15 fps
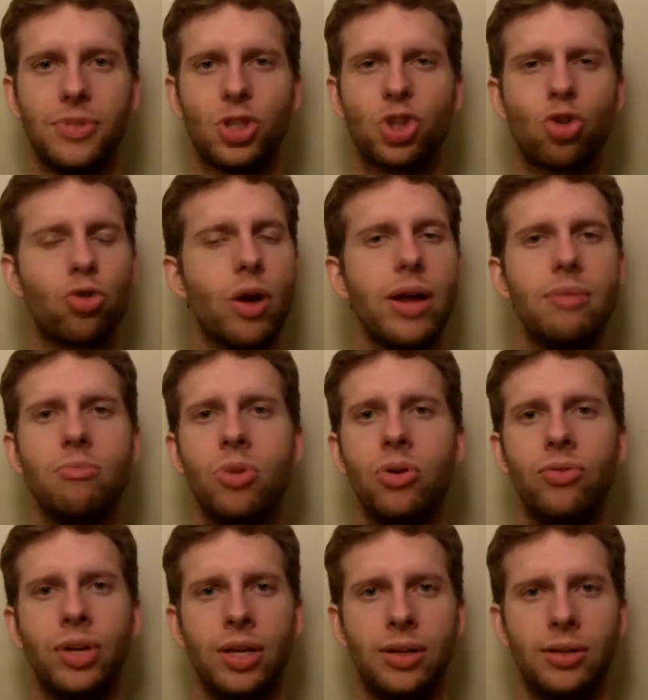It's a great
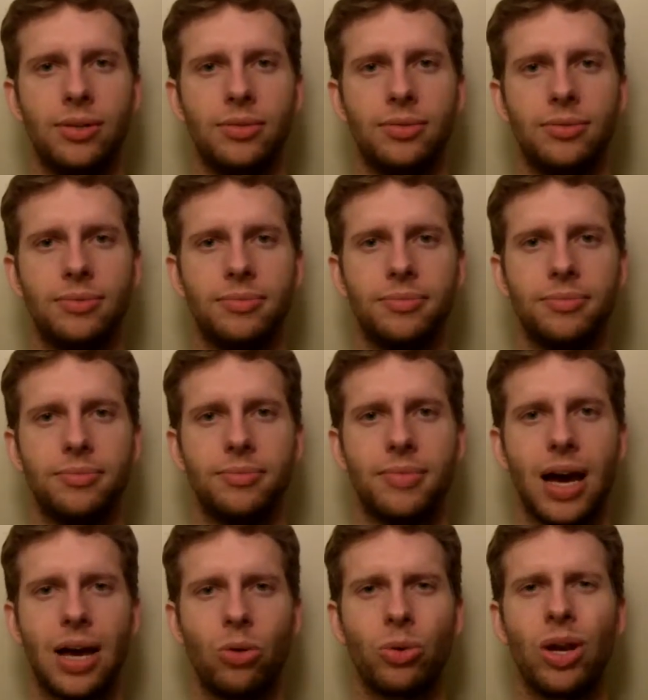movie.
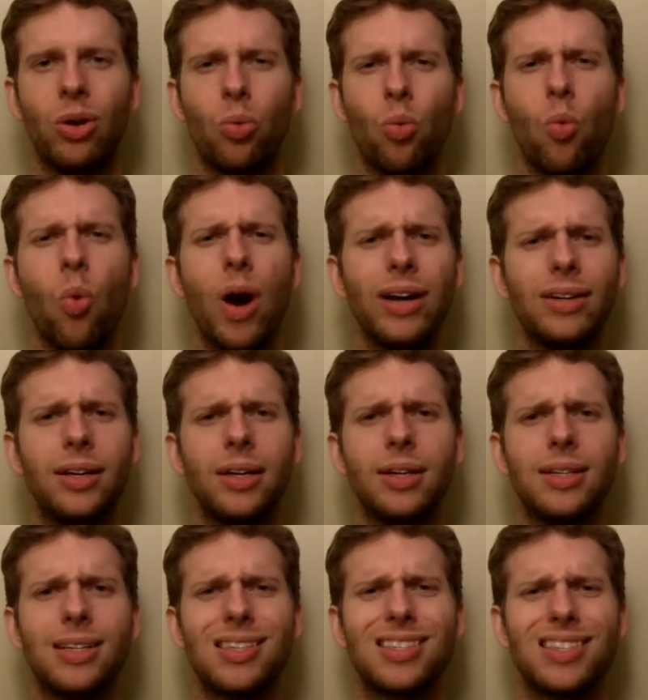I don't care what
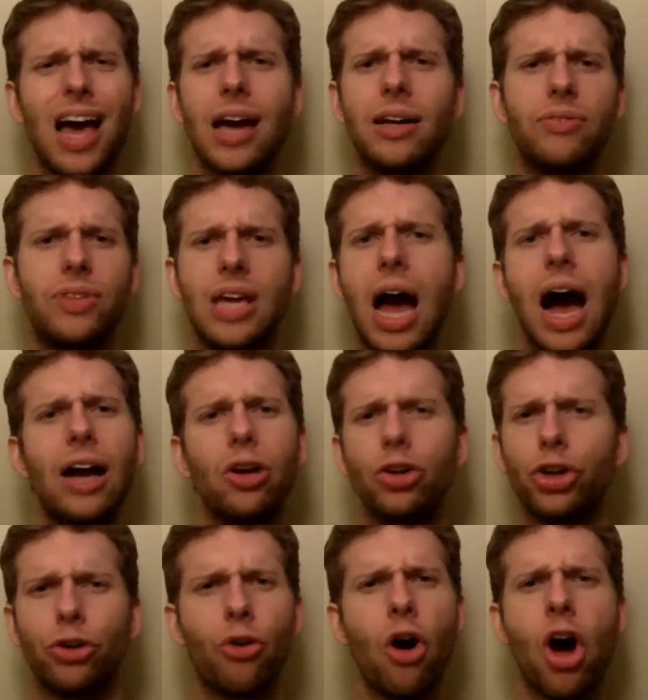side of the
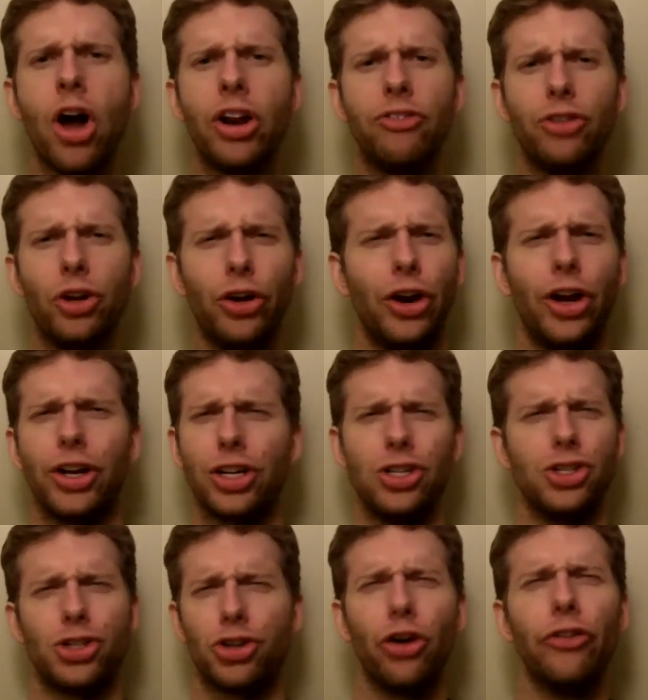aisle you're on, if you're
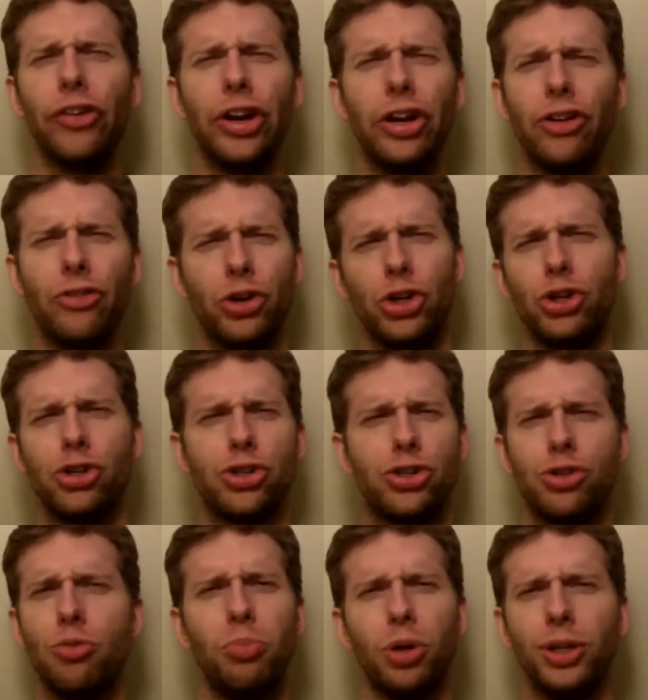conservative or you're
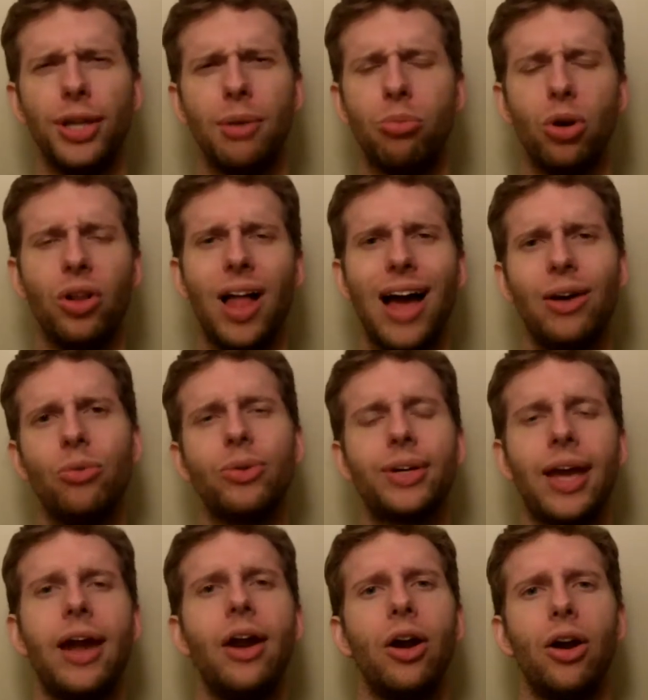super liberal, I
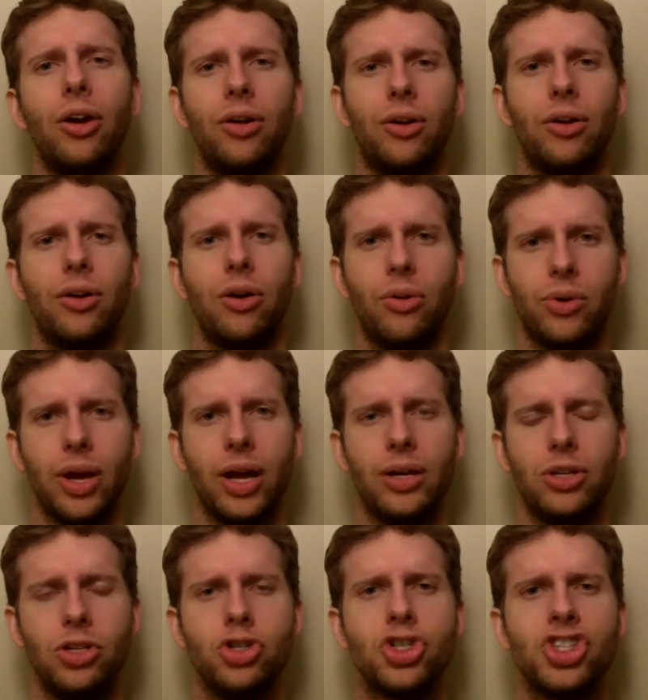don't care, okay?
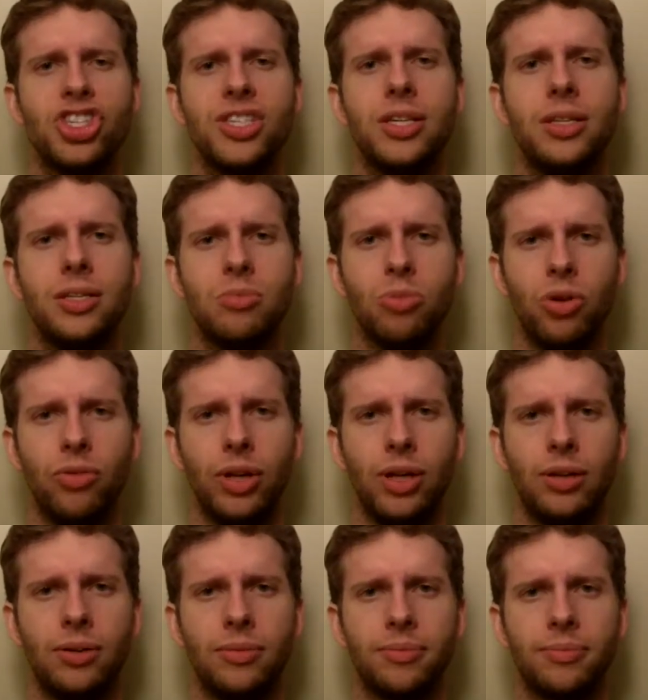You should see this movie.